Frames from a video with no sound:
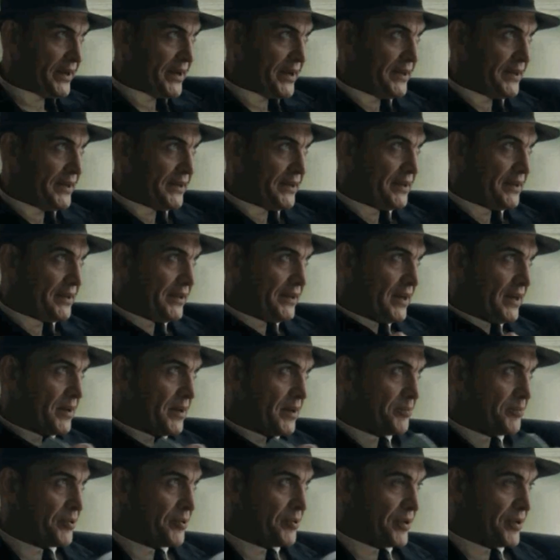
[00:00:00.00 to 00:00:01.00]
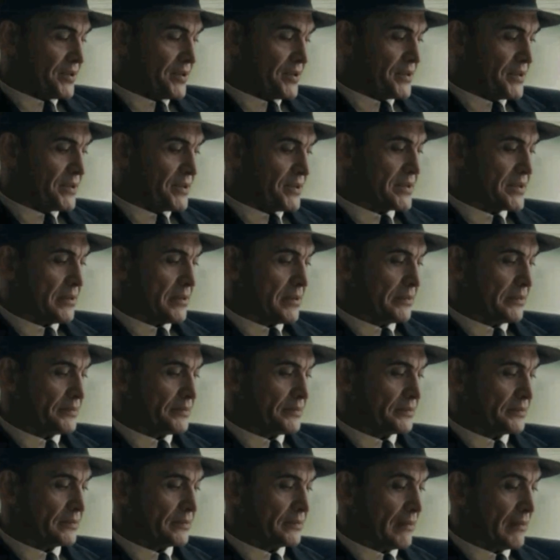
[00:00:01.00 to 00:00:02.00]
life, negotiation
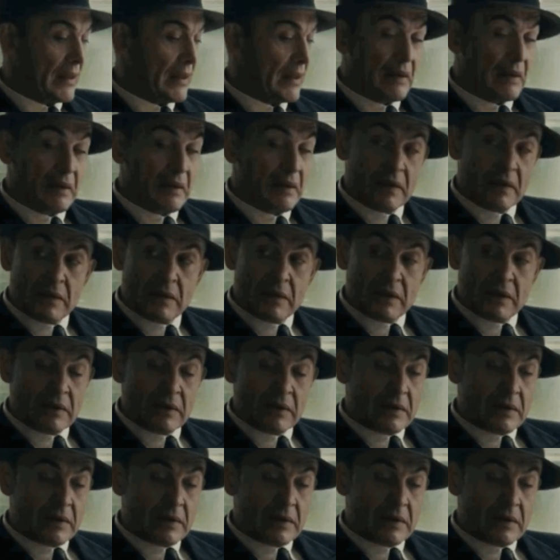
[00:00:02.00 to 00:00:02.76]
is one of the most